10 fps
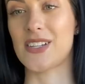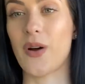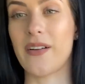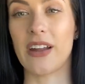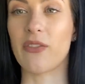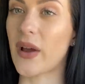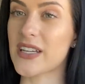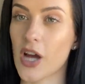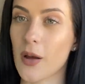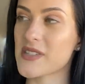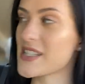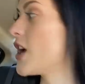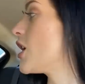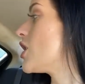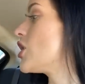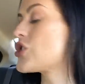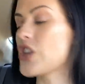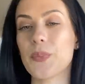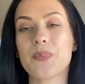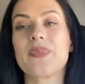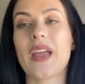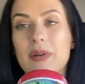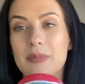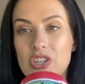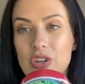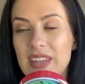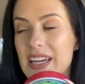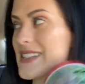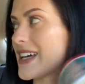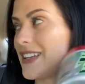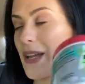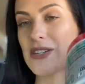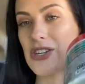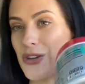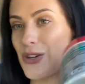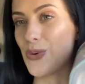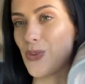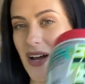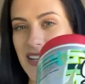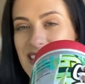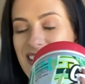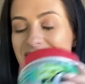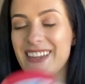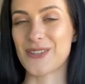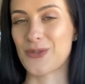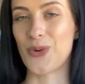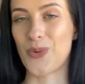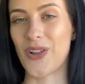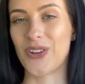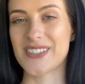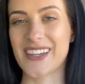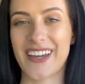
don't have enough white tops. So I'm gonna be shooting this. Let me show you what this cool wall looks